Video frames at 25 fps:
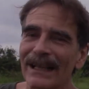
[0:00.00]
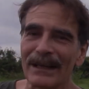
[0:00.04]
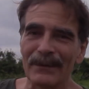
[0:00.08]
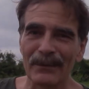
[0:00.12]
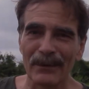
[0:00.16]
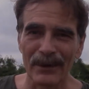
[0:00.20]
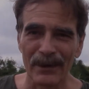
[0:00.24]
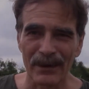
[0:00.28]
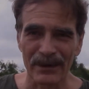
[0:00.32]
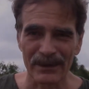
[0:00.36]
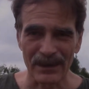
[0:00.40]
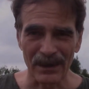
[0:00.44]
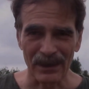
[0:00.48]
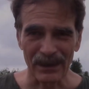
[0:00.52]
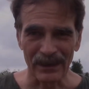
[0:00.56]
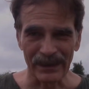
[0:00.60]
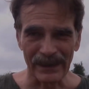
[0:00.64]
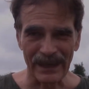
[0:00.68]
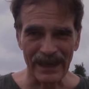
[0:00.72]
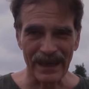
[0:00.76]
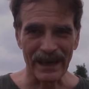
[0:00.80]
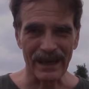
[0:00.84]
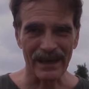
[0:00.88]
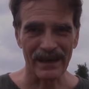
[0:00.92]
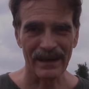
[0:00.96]
where it's going to
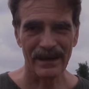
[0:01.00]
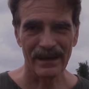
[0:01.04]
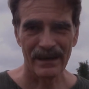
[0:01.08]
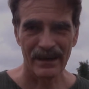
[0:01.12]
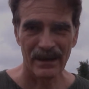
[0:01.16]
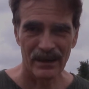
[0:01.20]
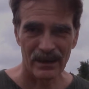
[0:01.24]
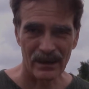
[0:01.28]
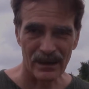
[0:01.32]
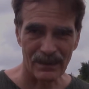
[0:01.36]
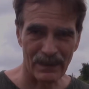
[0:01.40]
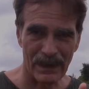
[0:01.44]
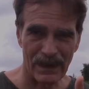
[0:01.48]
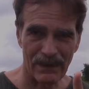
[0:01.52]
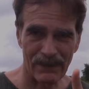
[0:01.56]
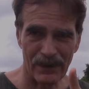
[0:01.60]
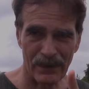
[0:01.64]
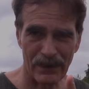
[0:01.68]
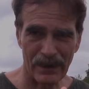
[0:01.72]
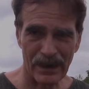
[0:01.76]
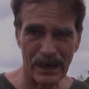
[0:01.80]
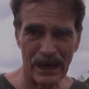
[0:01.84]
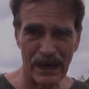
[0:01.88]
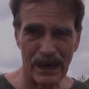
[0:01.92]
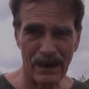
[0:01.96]
land. So be
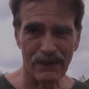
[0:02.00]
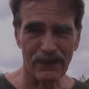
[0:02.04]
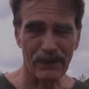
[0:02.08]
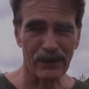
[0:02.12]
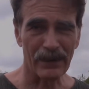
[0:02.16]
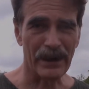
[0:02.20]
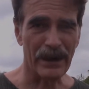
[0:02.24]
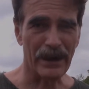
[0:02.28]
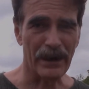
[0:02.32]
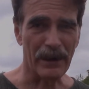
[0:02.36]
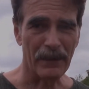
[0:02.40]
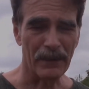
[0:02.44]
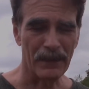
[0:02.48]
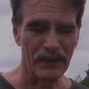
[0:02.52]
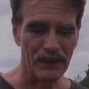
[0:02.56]
very careful there.